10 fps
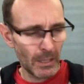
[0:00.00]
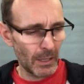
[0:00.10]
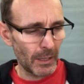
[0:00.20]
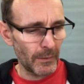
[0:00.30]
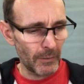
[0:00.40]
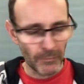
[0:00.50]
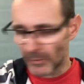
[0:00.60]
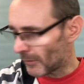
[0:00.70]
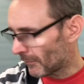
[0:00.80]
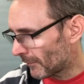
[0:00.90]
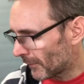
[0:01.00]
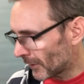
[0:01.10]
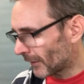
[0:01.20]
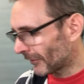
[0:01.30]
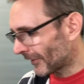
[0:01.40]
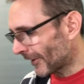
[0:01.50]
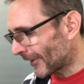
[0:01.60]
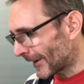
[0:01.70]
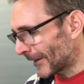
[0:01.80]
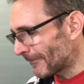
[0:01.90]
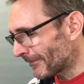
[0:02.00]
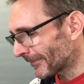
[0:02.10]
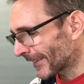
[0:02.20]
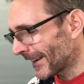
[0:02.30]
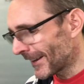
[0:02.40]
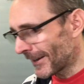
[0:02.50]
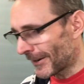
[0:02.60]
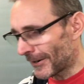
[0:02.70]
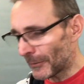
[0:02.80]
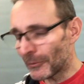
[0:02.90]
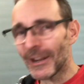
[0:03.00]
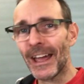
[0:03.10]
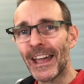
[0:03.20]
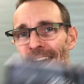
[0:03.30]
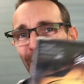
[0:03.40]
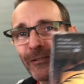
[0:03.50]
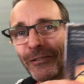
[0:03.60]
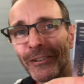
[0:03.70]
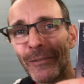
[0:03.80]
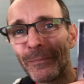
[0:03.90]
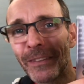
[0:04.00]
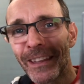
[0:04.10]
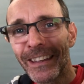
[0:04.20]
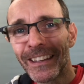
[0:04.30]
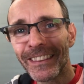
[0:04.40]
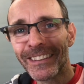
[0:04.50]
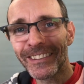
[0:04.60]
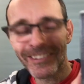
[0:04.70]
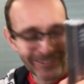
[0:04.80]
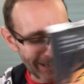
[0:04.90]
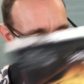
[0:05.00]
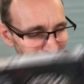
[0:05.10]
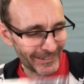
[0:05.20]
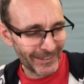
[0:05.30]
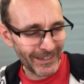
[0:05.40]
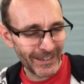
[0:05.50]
And then for the first time, I will have this set